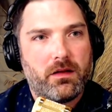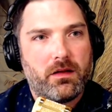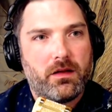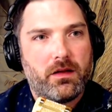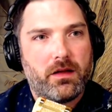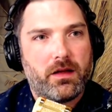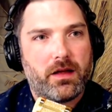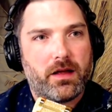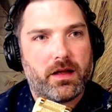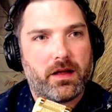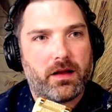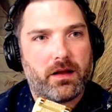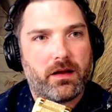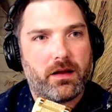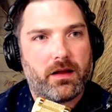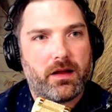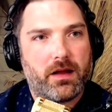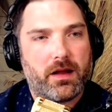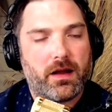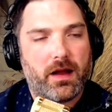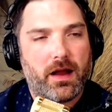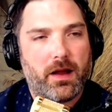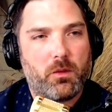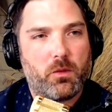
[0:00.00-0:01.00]

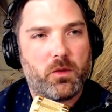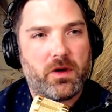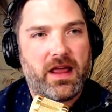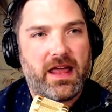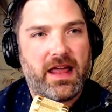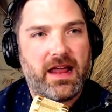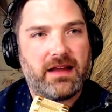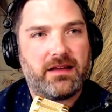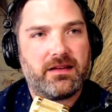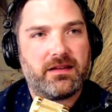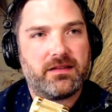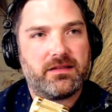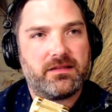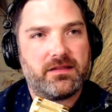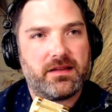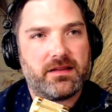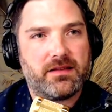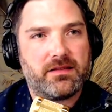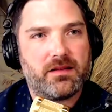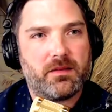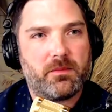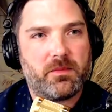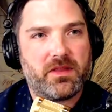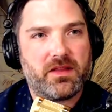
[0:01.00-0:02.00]
And I would hate to see
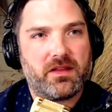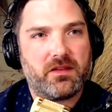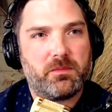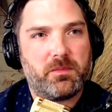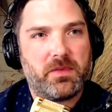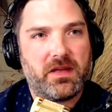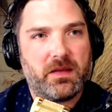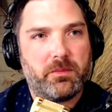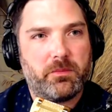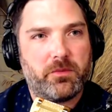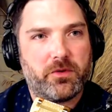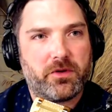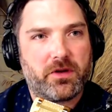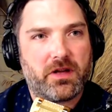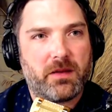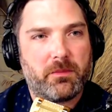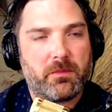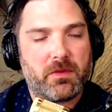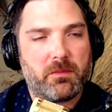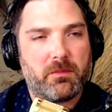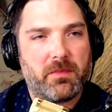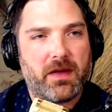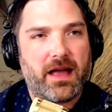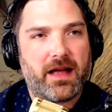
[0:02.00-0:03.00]
some of these people
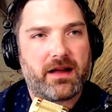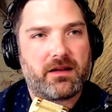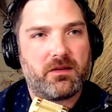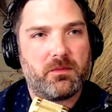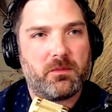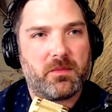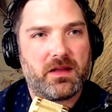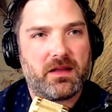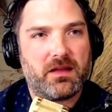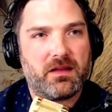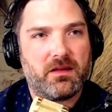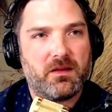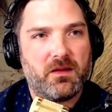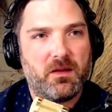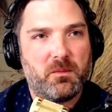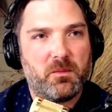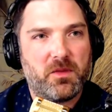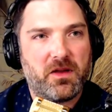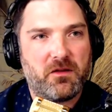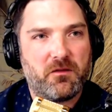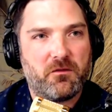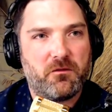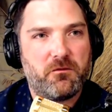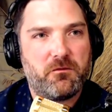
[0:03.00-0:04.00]
coming back to me and
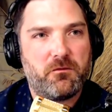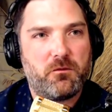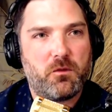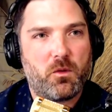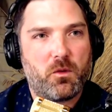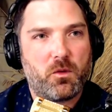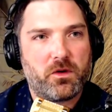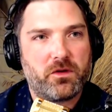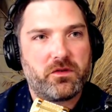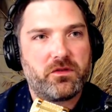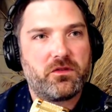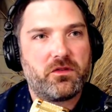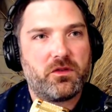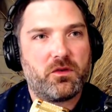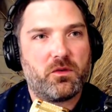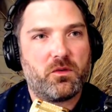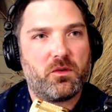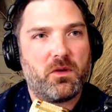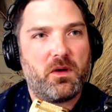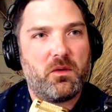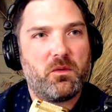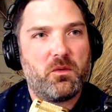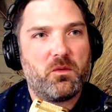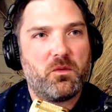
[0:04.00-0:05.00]
being forced to
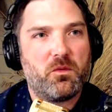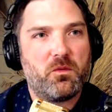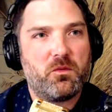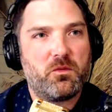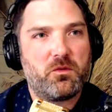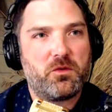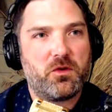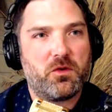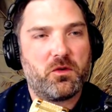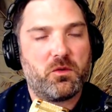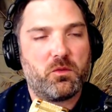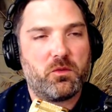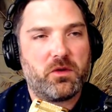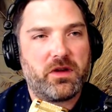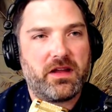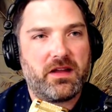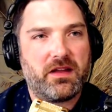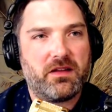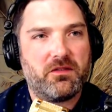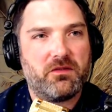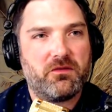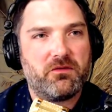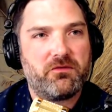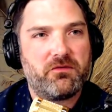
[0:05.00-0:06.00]

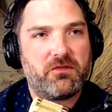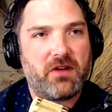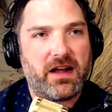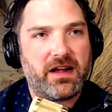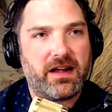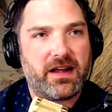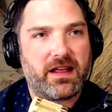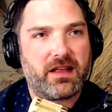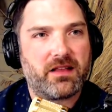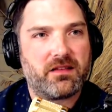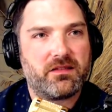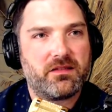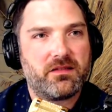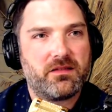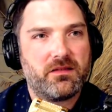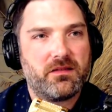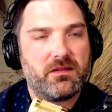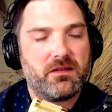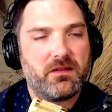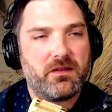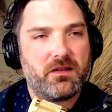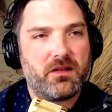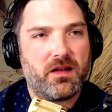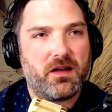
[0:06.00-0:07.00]
refinance
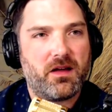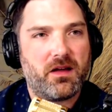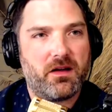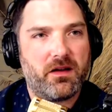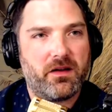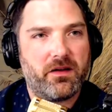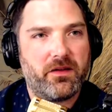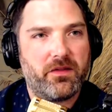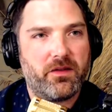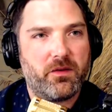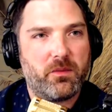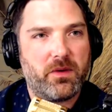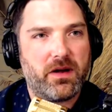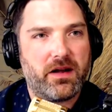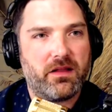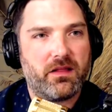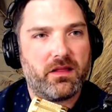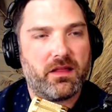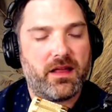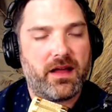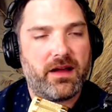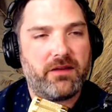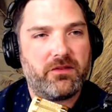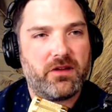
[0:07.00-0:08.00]
the rate of the
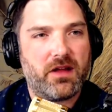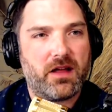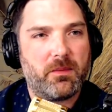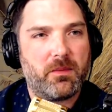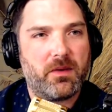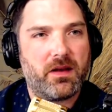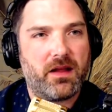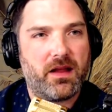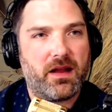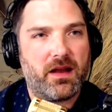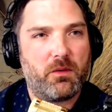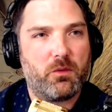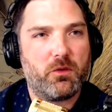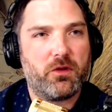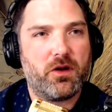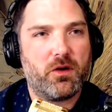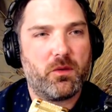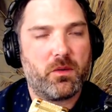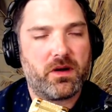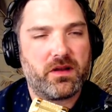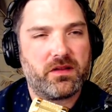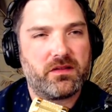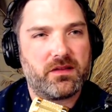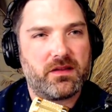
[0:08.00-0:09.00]
lifetime, and I really don't
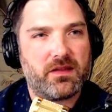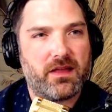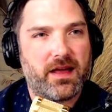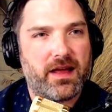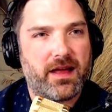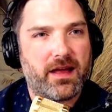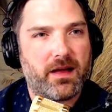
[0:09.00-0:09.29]
want to see that happen.